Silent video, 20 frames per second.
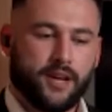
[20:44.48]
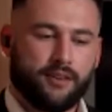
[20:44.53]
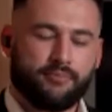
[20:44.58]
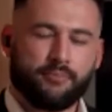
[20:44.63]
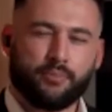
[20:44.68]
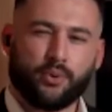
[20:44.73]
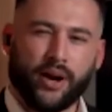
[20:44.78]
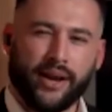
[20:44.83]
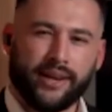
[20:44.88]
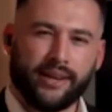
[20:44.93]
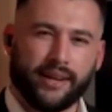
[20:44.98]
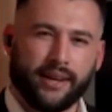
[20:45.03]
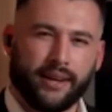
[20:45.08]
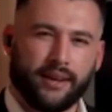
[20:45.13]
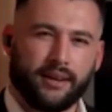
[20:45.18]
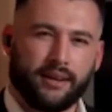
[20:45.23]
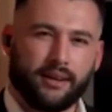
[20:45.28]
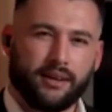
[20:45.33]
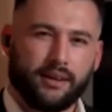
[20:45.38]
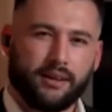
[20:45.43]

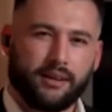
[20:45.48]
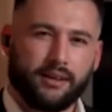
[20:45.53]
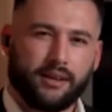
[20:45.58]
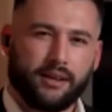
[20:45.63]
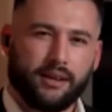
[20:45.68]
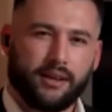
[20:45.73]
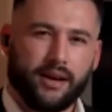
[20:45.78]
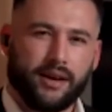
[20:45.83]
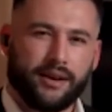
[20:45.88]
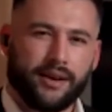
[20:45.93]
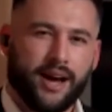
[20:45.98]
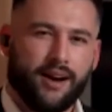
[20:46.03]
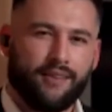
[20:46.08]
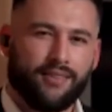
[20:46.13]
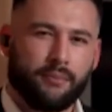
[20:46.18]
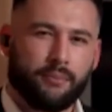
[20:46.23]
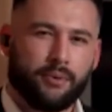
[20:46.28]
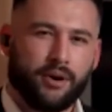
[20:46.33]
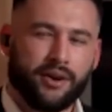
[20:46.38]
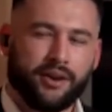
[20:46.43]
branding and how
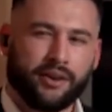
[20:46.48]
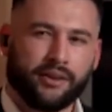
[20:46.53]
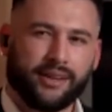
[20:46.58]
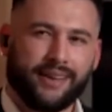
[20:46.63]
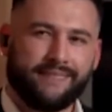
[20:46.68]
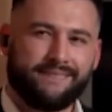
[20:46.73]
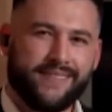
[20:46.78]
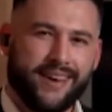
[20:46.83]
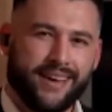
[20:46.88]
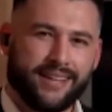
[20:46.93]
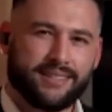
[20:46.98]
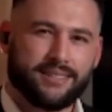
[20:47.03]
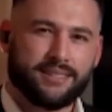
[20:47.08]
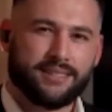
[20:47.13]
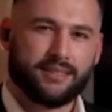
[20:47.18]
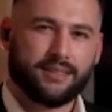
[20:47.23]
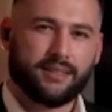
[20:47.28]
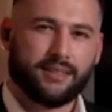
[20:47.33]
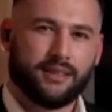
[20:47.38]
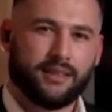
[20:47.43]
the product
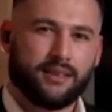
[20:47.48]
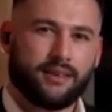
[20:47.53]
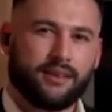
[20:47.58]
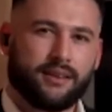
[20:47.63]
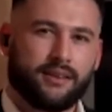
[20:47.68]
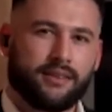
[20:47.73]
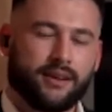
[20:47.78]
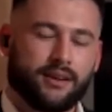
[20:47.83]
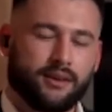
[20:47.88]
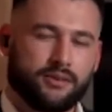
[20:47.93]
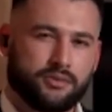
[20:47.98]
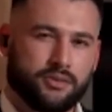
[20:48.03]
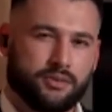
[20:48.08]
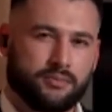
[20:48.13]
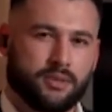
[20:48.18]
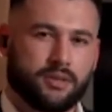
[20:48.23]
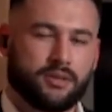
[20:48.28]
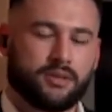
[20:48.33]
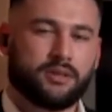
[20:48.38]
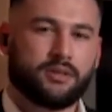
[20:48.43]
affects the
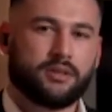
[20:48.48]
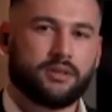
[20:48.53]
customer?